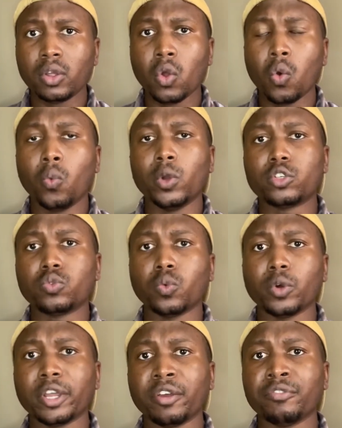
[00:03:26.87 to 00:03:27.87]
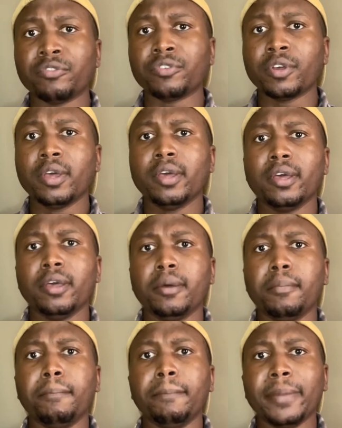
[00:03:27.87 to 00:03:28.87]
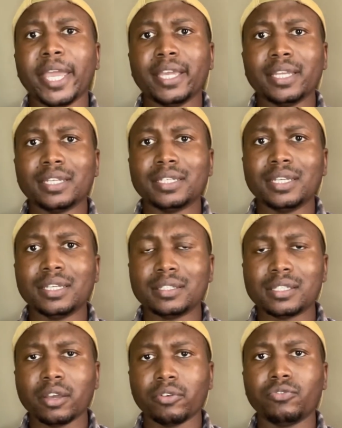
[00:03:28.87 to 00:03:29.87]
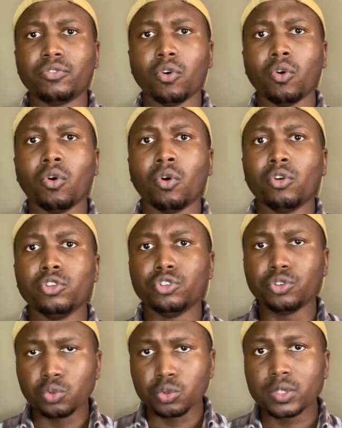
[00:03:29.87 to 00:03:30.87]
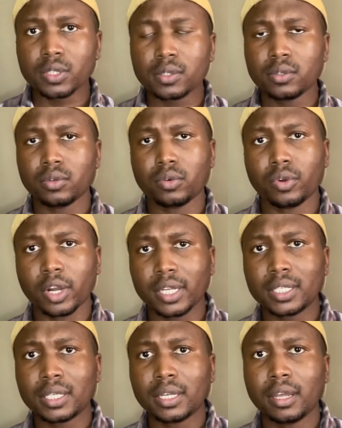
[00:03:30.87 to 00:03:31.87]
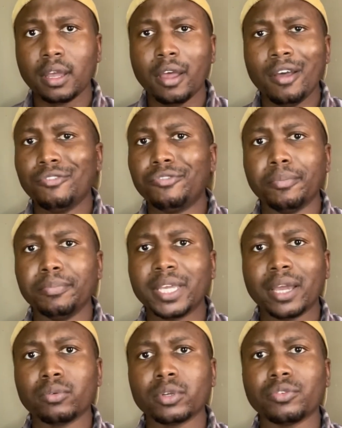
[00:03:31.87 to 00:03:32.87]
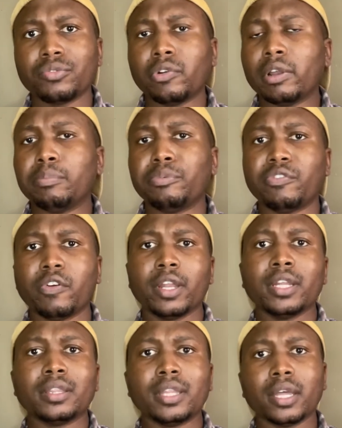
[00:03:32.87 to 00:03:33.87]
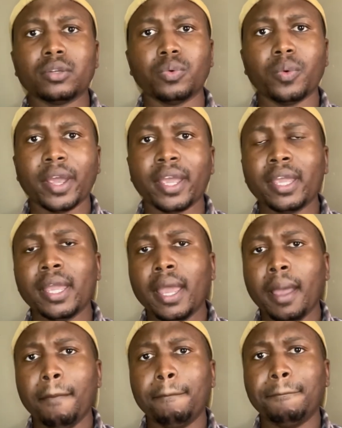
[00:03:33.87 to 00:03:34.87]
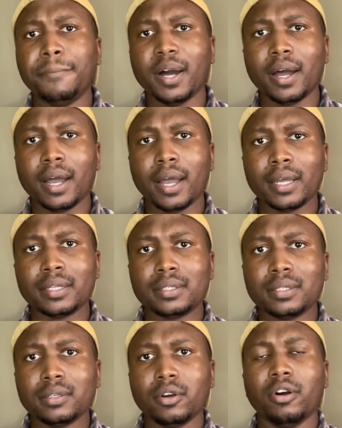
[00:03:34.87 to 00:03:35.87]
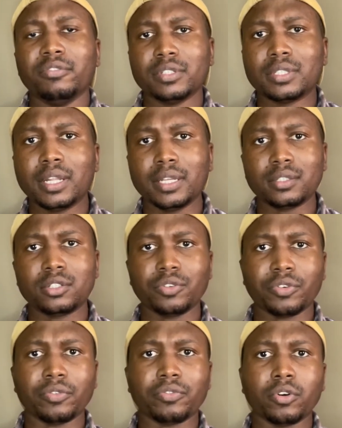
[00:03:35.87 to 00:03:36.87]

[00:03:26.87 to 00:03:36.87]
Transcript: which would have made it easier for use, right? For me, I would have really preferred it that way, but obviously it's different